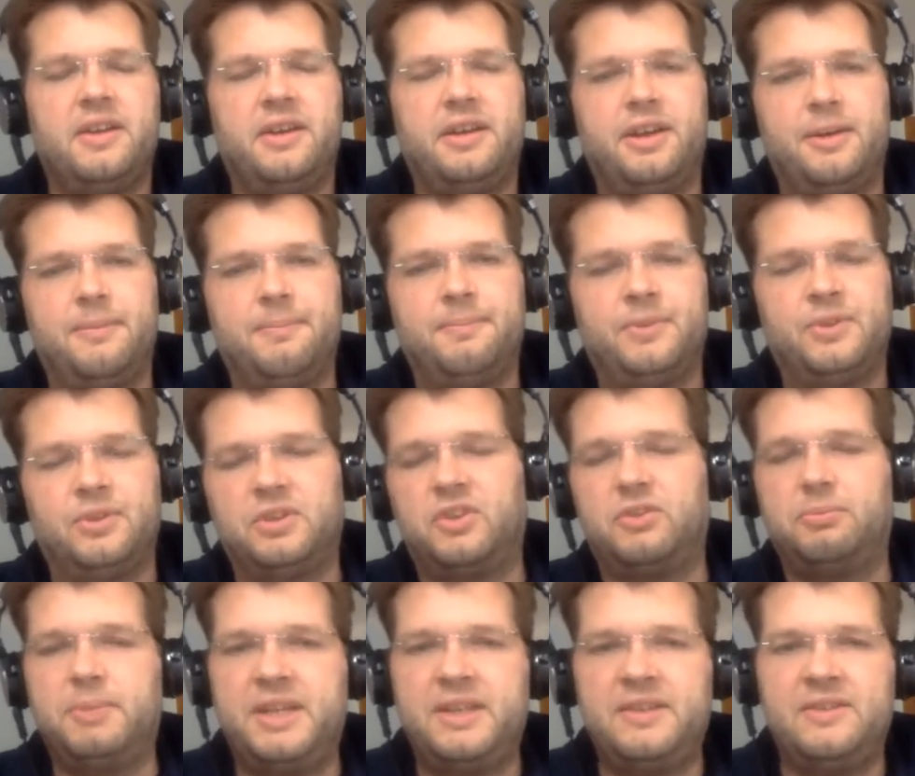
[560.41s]
So
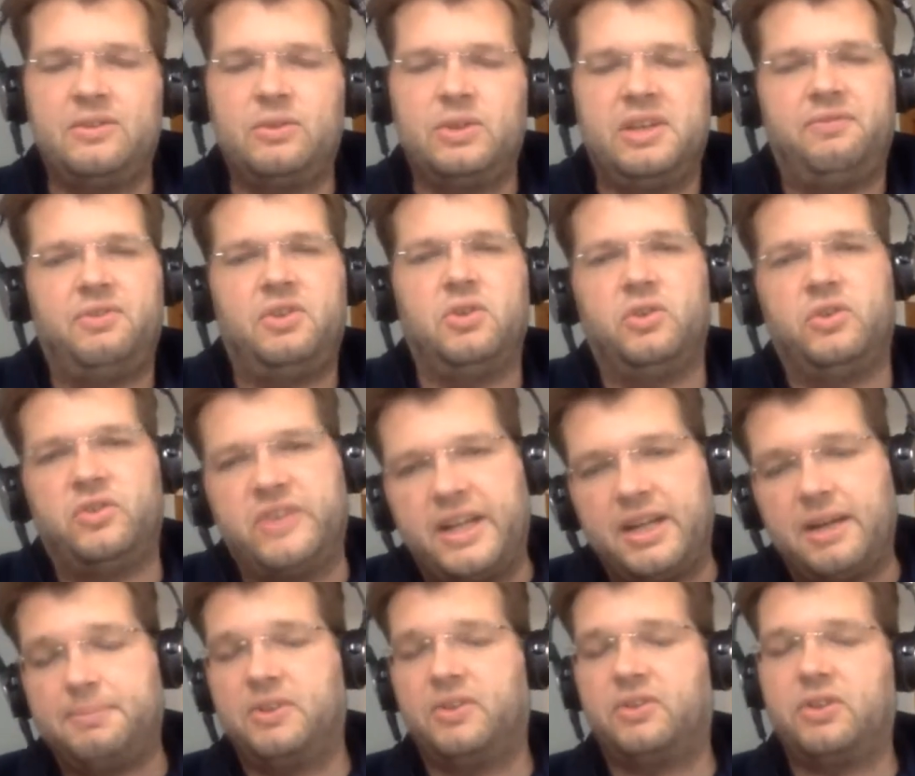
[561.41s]
this means if you
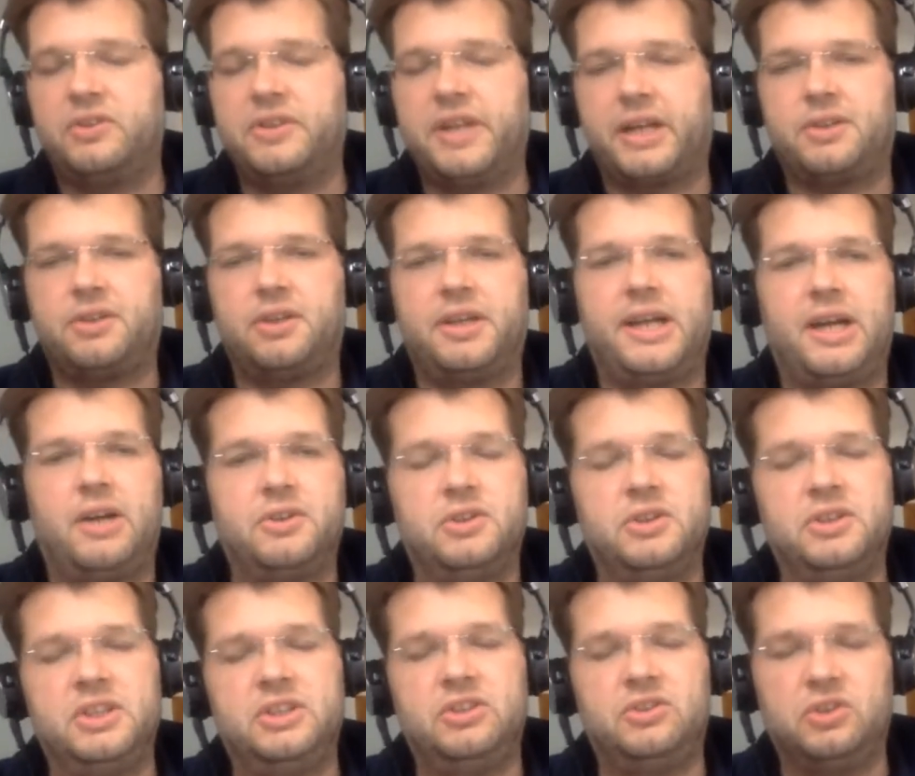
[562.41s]
set up this connector now, you
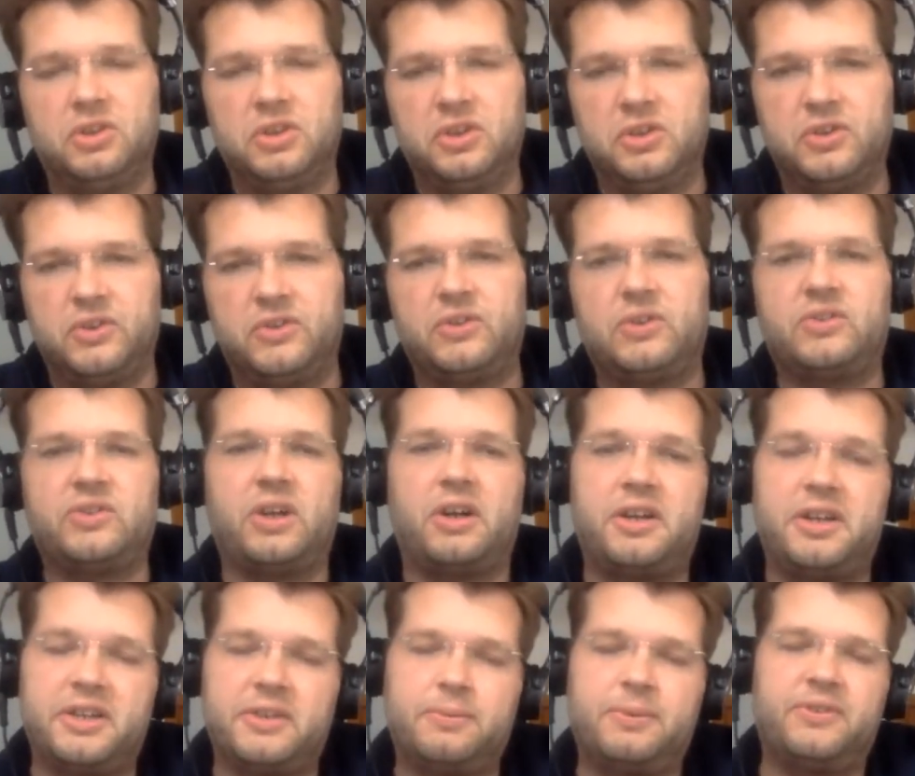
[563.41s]
need to
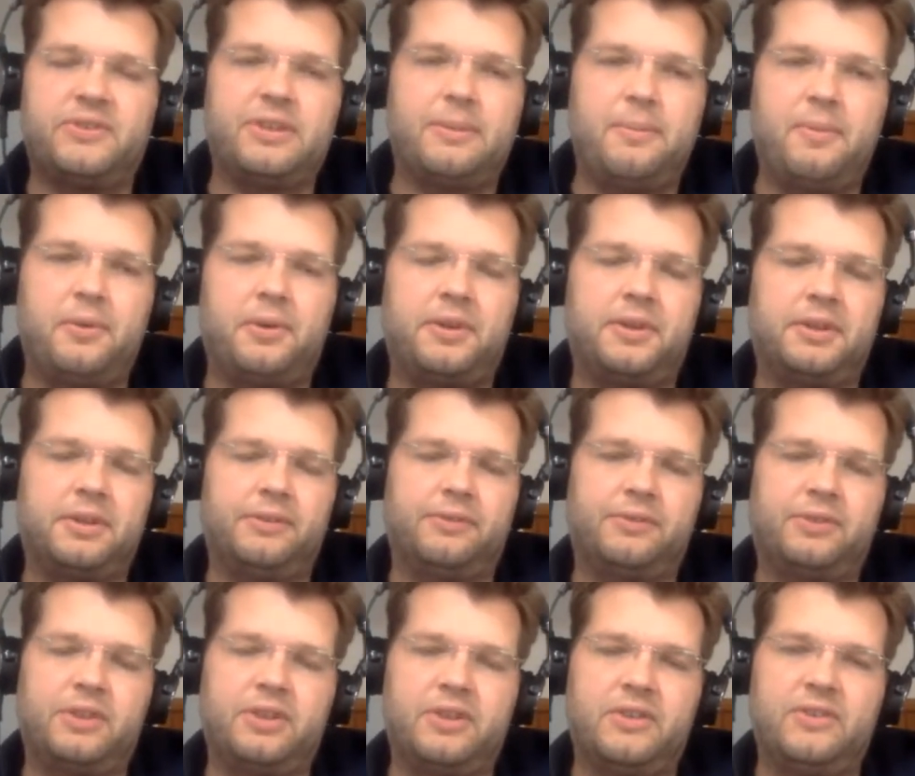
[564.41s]
start with some sort of
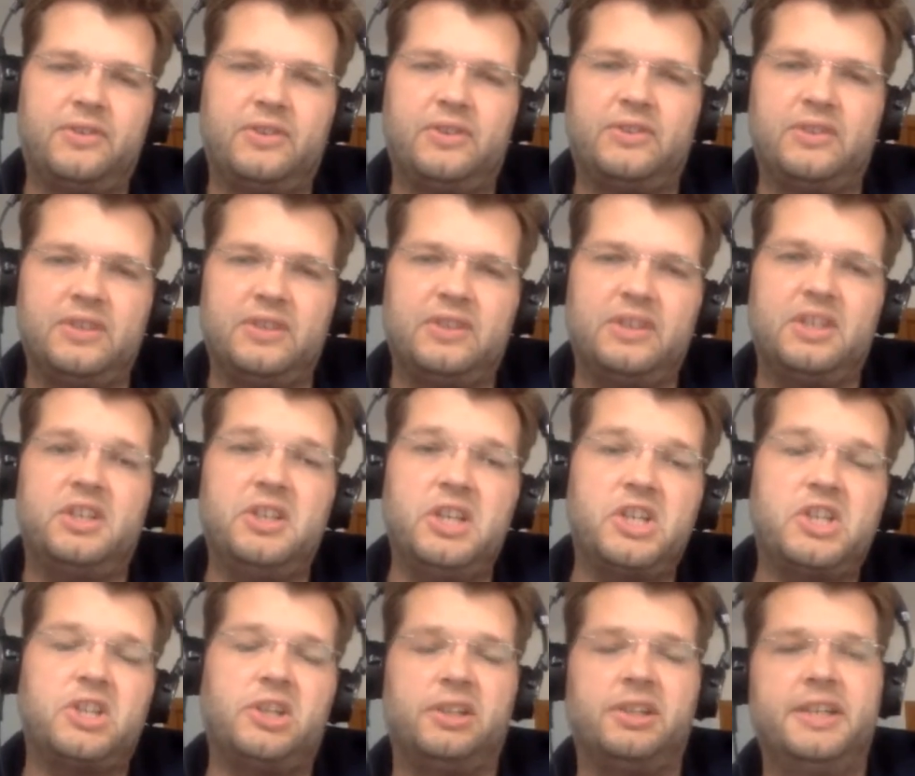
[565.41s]
consistent
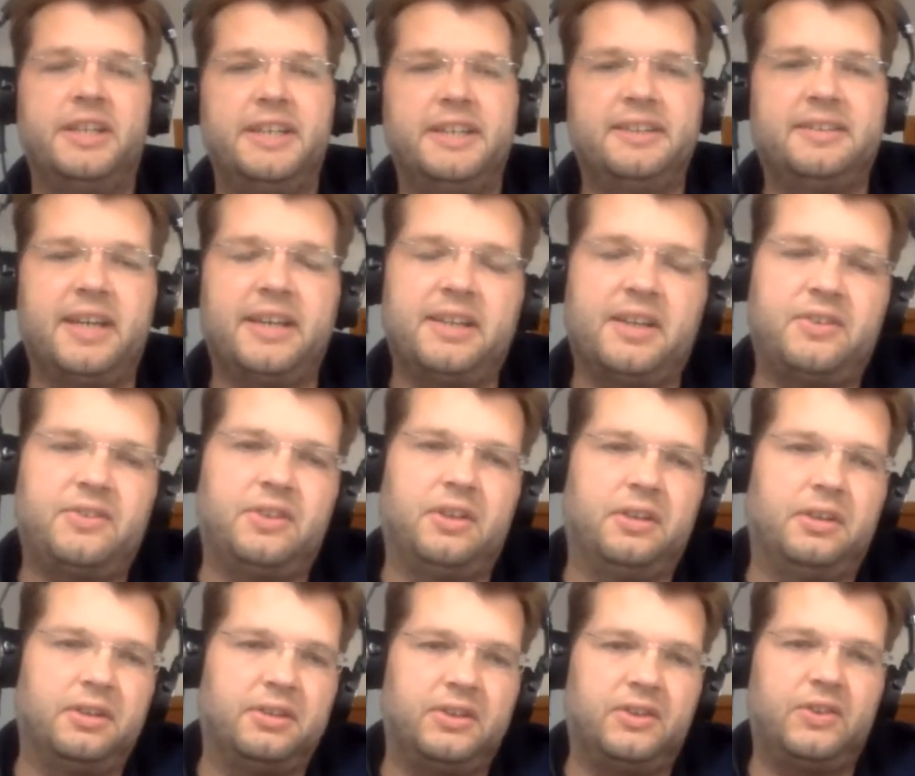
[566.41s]
initial data
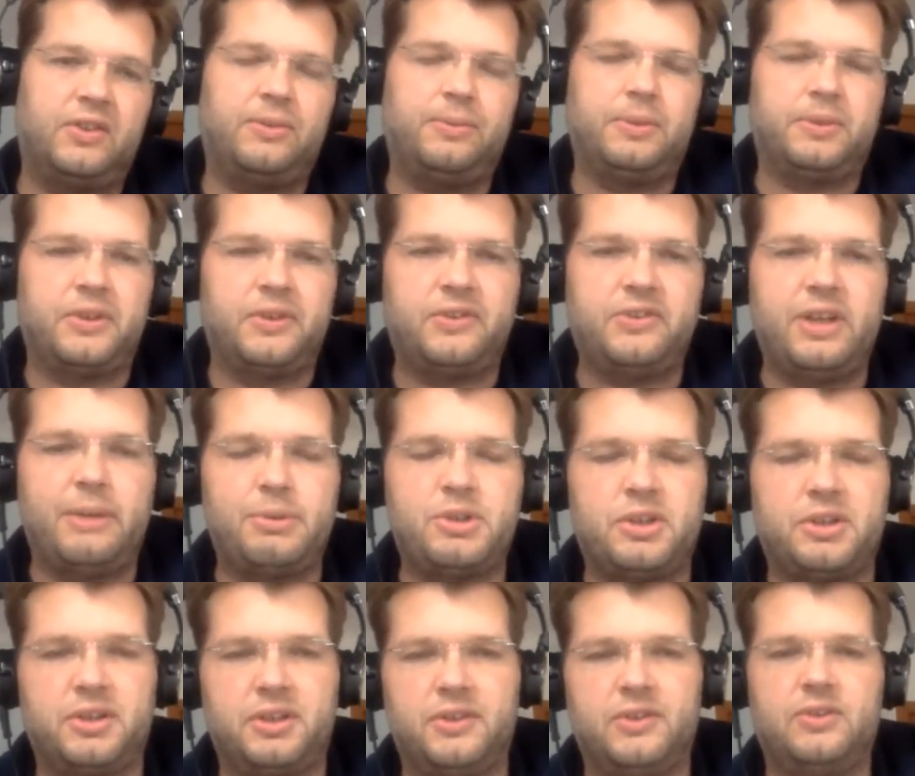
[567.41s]
sync. And this is what the
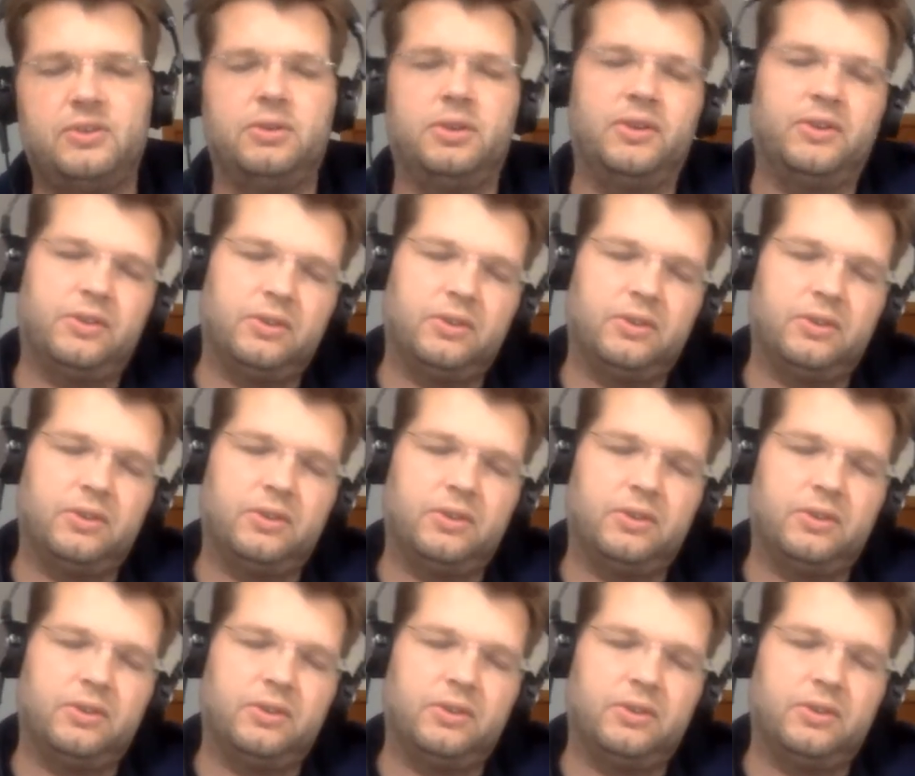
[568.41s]
snapshotting is doing.